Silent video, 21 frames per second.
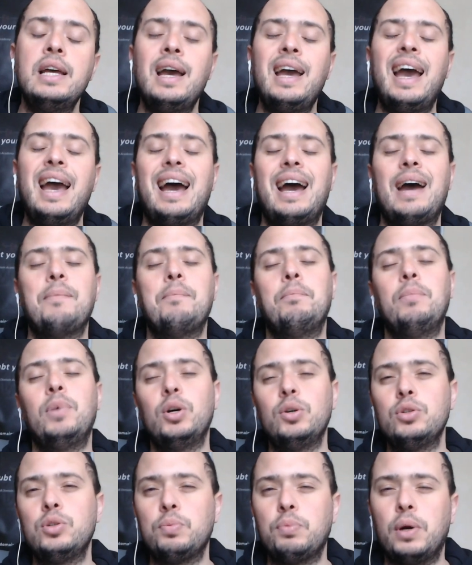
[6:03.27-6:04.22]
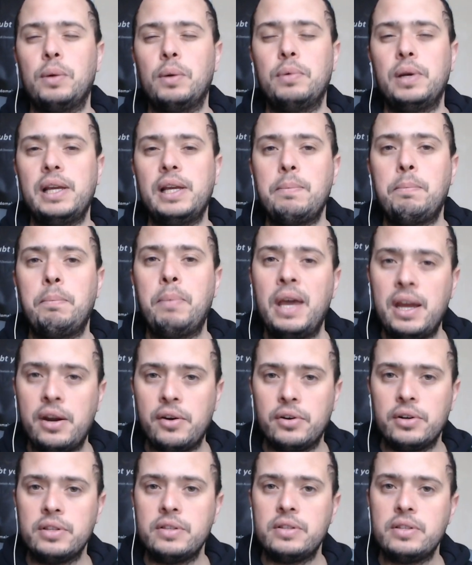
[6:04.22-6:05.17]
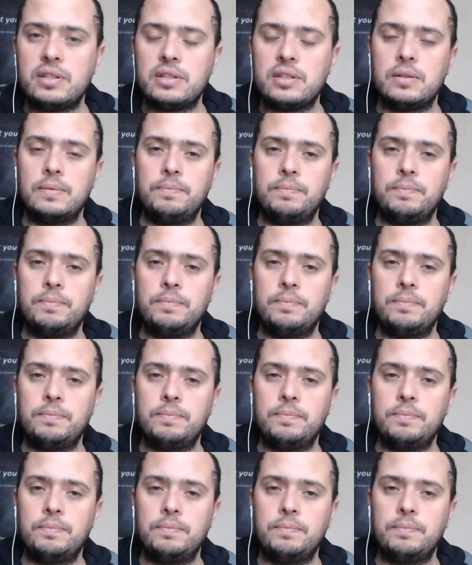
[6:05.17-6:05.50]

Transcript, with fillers: and most probably parents